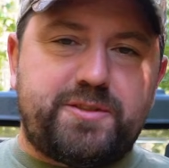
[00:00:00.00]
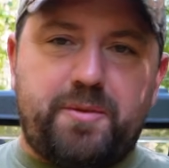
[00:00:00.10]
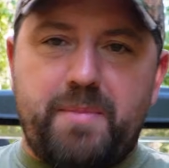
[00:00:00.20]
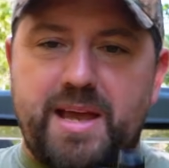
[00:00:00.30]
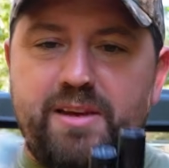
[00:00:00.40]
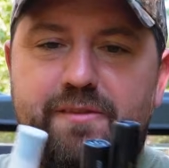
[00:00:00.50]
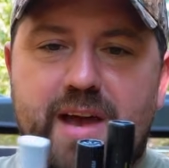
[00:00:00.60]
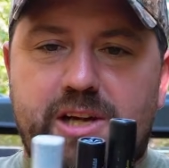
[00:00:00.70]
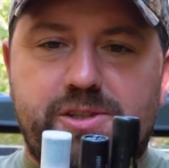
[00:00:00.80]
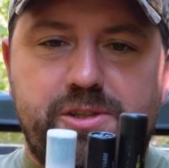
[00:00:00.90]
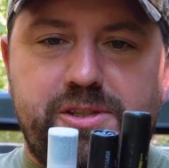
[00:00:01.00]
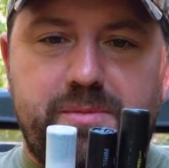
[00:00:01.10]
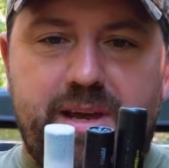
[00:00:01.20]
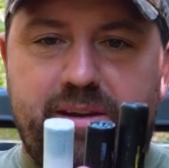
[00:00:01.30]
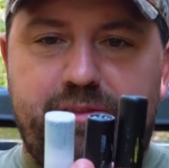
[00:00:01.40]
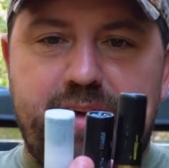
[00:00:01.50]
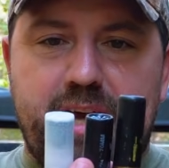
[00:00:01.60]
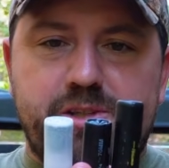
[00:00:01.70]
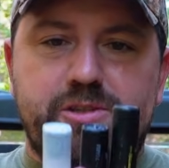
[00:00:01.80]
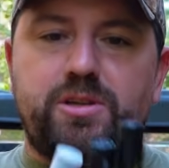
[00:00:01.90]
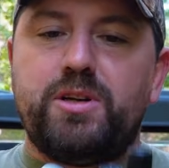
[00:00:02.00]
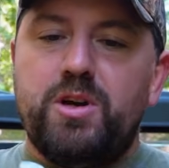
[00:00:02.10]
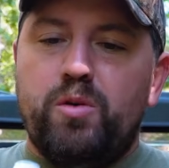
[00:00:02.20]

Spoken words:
from manufacturer to manufacturer,